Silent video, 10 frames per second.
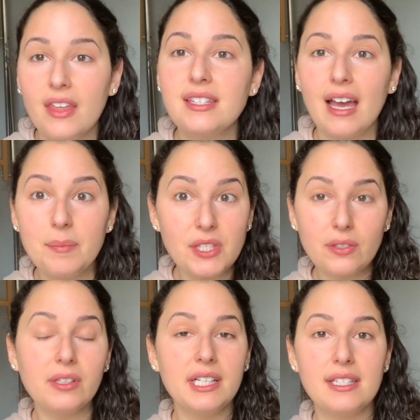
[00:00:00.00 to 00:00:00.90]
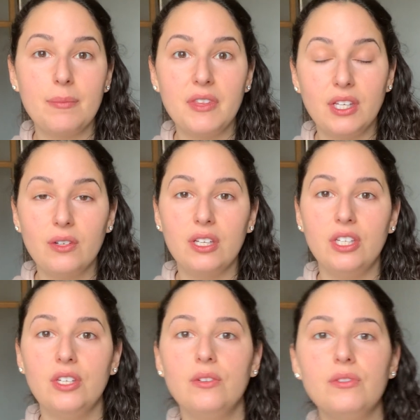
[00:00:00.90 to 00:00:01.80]
that's absolutely something you
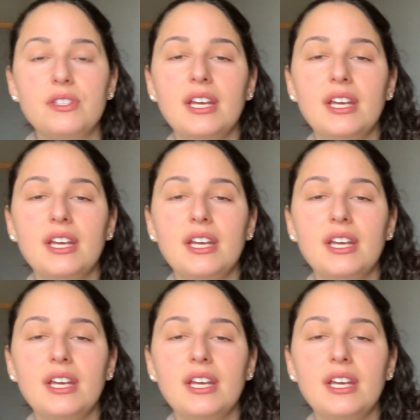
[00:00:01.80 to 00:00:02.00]
can use.